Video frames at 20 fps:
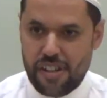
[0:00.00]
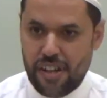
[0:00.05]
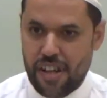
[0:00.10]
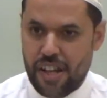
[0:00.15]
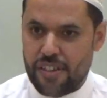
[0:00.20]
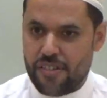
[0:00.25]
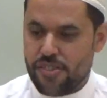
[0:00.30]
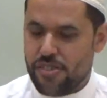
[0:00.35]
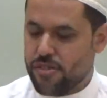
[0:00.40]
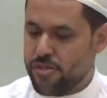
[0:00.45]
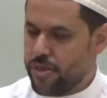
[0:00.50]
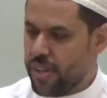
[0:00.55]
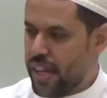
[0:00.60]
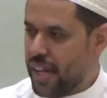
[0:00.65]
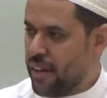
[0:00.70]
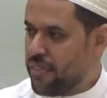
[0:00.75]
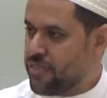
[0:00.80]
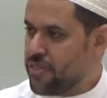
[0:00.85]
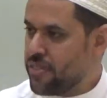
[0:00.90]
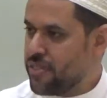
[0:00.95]
And soon
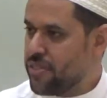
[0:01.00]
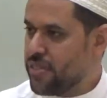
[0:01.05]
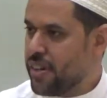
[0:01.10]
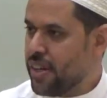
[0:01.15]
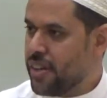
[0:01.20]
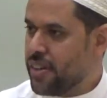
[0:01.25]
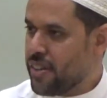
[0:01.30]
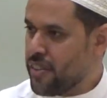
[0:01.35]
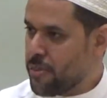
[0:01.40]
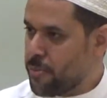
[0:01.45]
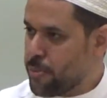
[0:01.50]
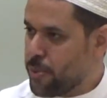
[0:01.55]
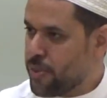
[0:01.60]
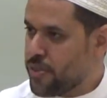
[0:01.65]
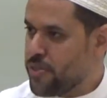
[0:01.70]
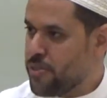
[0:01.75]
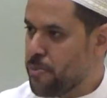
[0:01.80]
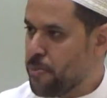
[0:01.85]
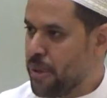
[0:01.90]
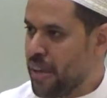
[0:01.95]
after, another
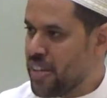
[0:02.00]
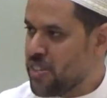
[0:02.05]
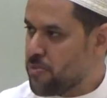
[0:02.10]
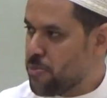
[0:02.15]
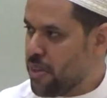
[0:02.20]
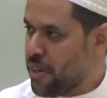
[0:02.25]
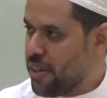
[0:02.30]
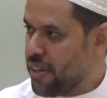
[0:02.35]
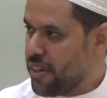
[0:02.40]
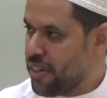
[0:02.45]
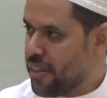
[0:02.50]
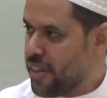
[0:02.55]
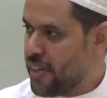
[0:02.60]
person passed by.